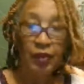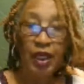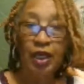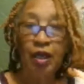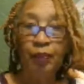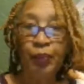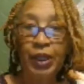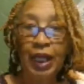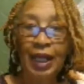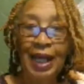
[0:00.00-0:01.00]
a
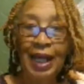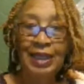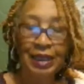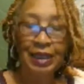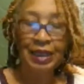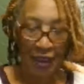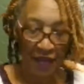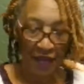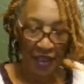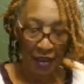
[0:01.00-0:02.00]
classic TV
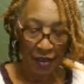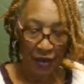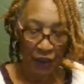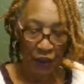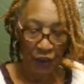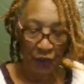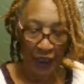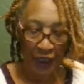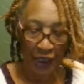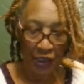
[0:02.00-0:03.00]
show in
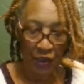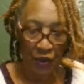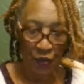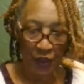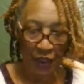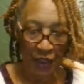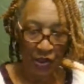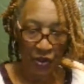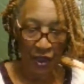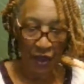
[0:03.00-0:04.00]
so we can start
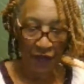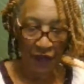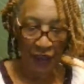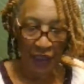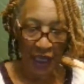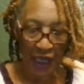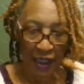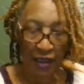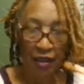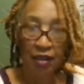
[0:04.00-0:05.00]
off the chat.
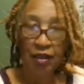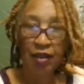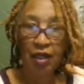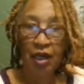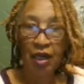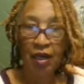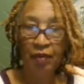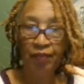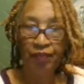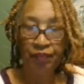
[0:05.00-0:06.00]
Um,
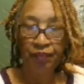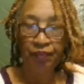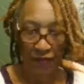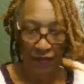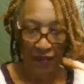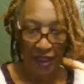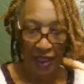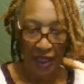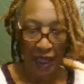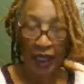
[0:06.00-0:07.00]

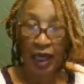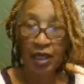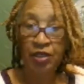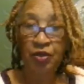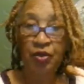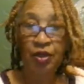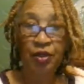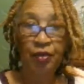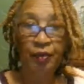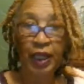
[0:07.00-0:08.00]
I got this all on
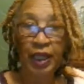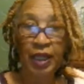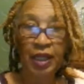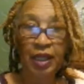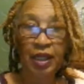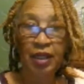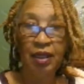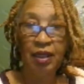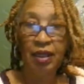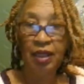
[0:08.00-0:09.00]
my hand
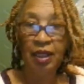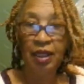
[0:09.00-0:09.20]
and